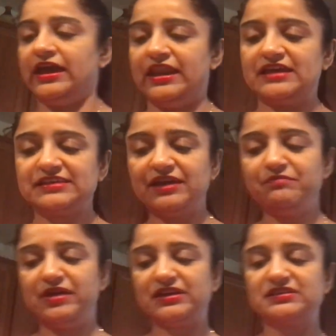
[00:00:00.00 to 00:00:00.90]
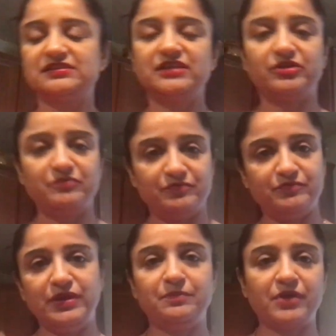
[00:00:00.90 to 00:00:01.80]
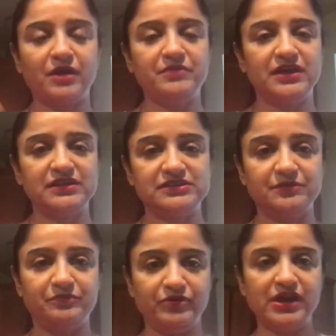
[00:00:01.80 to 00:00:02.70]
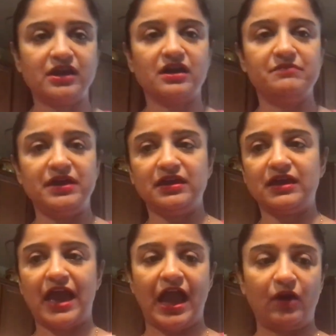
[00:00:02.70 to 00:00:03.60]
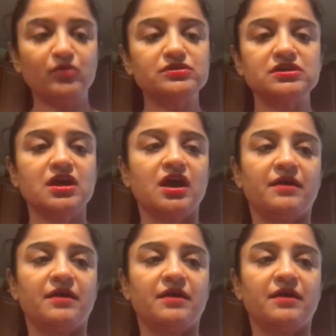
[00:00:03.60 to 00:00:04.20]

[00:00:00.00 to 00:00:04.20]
And as I mix, there'll be probably a debris coming out